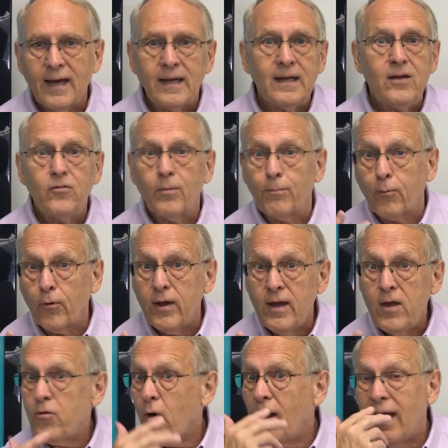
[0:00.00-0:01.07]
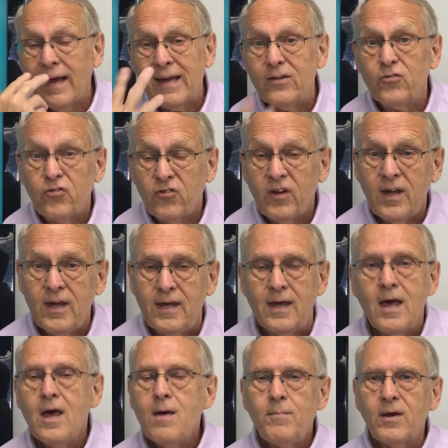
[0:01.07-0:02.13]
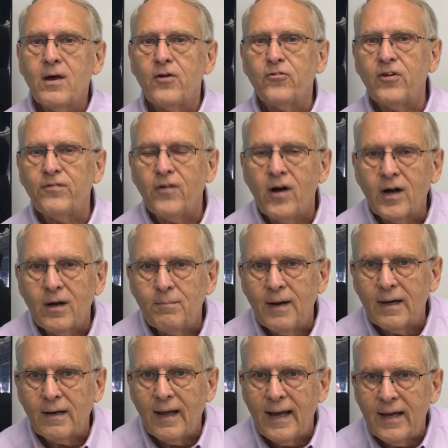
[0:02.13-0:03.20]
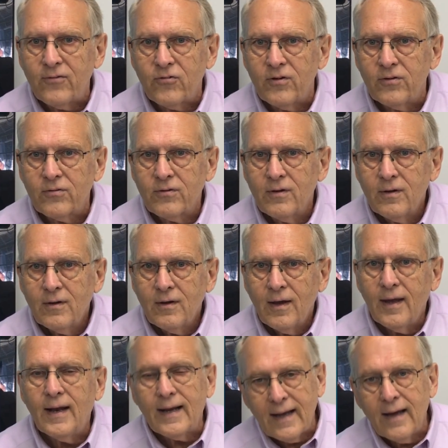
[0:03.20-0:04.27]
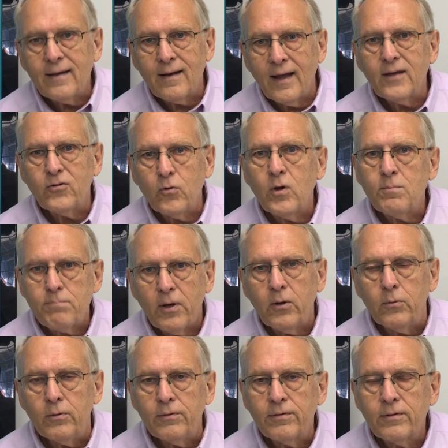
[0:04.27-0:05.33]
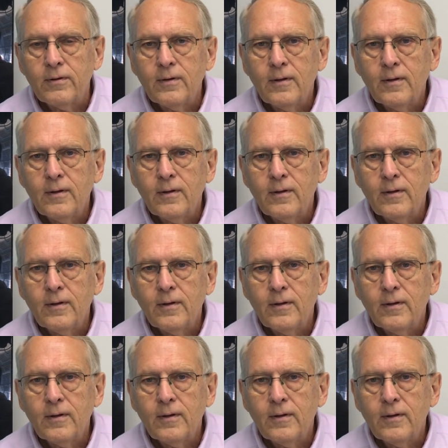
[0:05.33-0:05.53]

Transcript: I can either breathe or I can see because they fog up my glasses. And I kind of like doing both.